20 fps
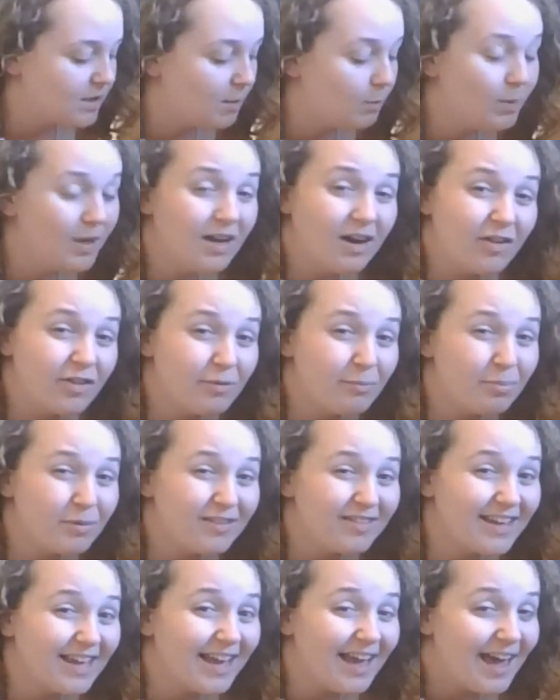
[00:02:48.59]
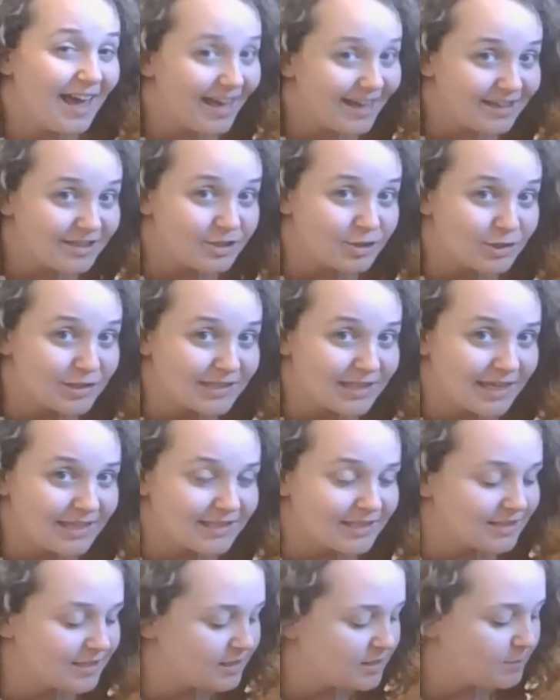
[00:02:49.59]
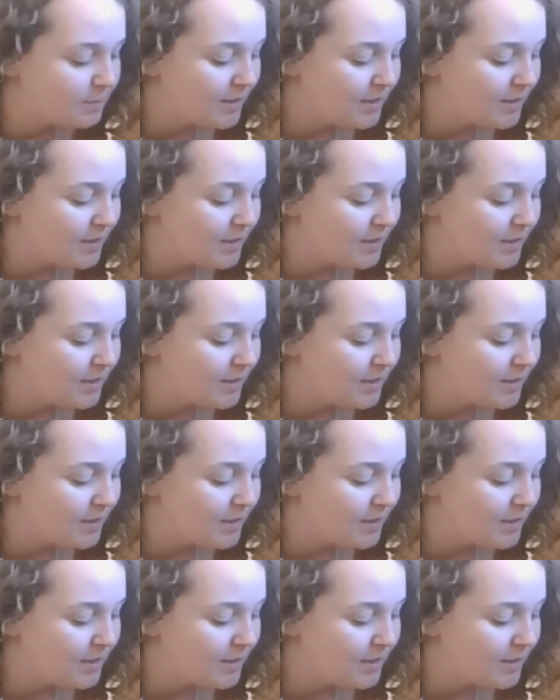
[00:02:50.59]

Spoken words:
And we call them breathing exercises